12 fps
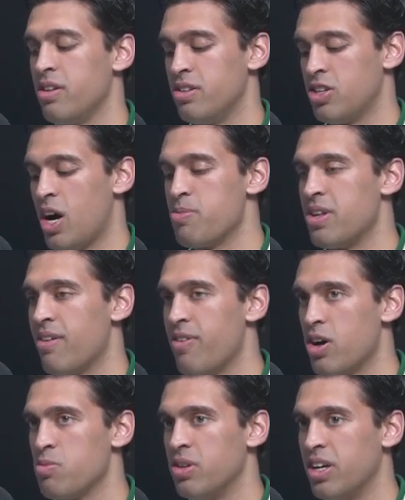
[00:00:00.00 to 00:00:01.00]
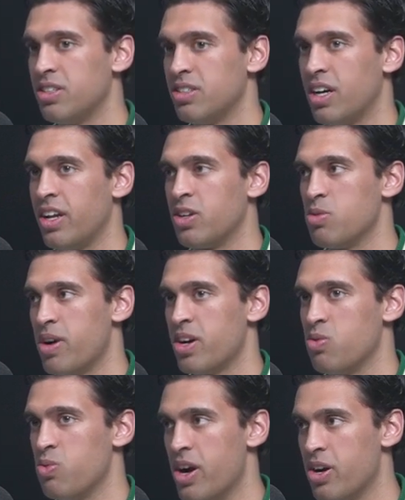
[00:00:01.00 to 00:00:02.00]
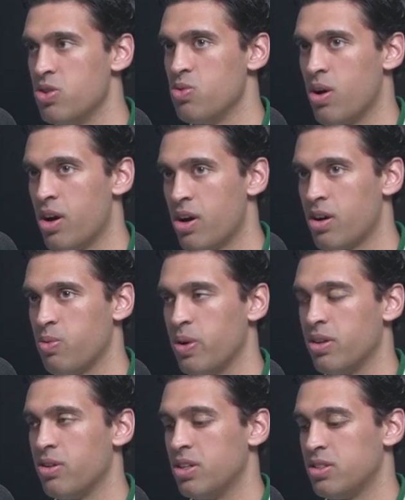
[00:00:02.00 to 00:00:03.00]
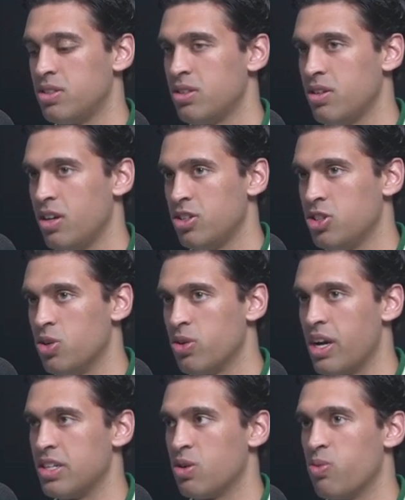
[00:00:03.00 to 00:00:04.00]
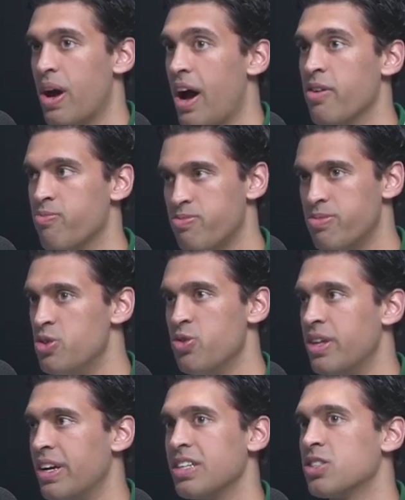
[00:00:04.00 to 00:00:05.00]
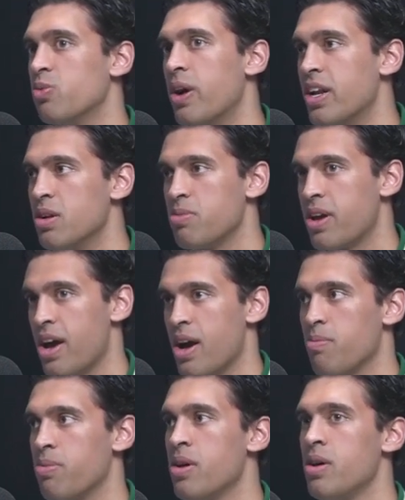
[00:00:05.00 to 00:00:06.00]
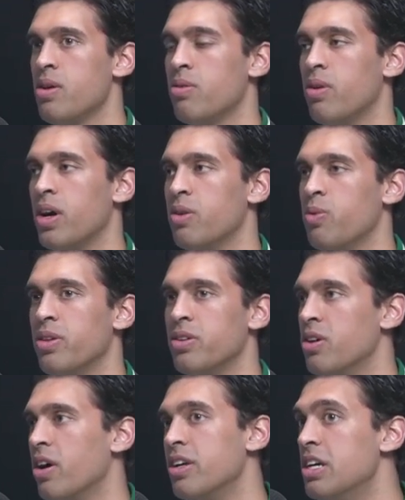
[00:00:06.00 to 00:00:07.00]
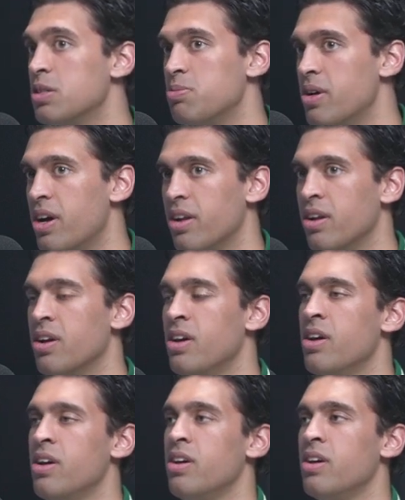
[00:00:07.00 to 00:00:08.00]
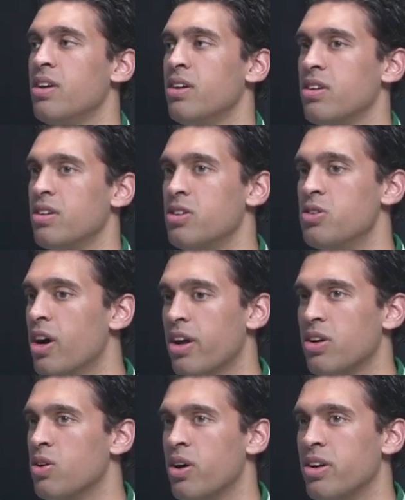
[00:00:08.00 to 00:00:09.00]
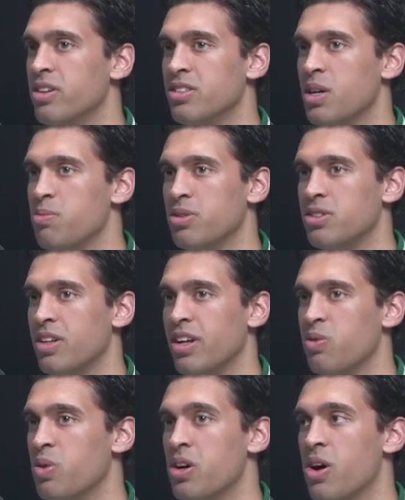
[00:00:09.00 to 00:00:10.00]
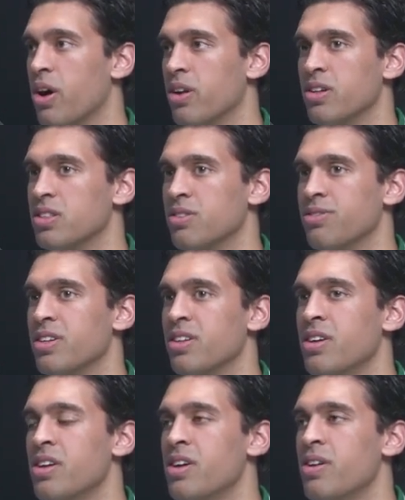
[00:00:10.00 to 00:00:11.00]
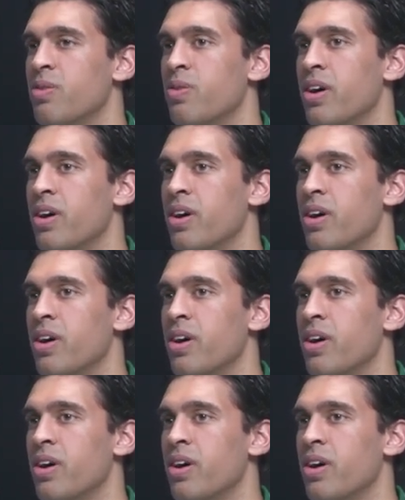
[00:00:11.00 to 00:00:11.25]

taught me that valuable lesson that like no matter where you are, whether it's a showcase, a ra- you think it's a random camp, right? Whether you're on ESPN, mm. you got to go 110 percent, like regardless of it. Showcase what you're